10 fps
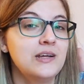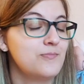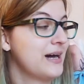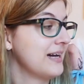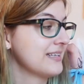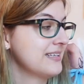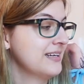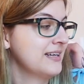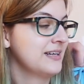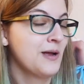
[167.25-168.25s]
But
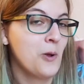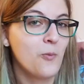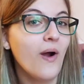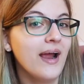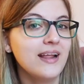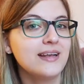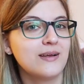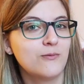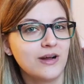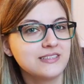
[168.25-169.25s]
while it
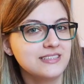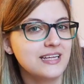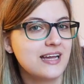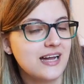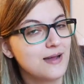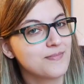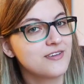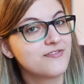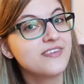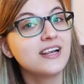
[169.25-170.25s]
wasn't a happy
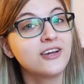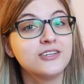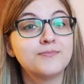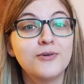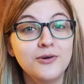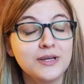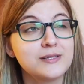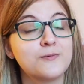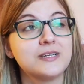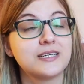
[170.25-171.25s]
feel-good book,
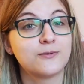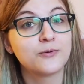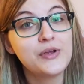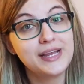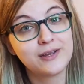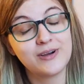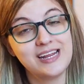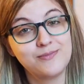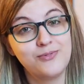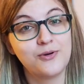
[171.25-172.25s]
it was a really
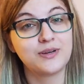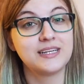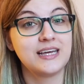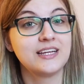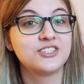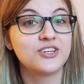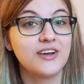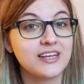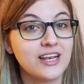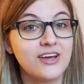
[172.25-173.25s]
great book that I
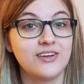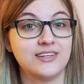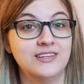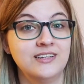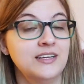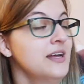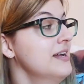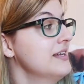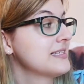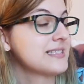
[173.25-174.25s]
enjoyed a lot.
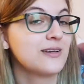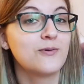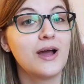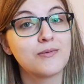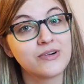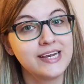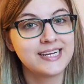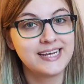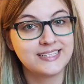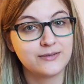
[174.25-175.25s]
So I'm really
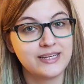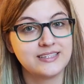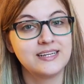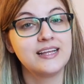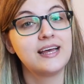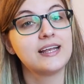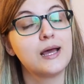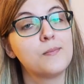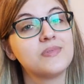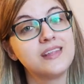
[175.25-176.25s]
glad I read that, and
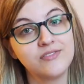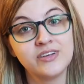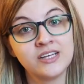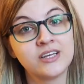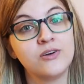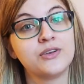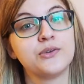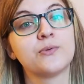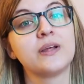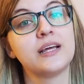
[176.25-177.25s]
I'm definitely going
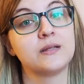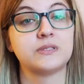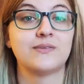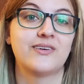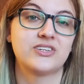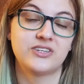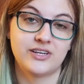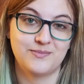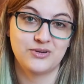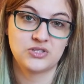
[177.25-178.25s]
to read Adam Silvera's
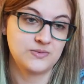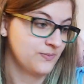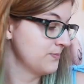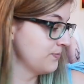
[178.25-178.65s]
other books.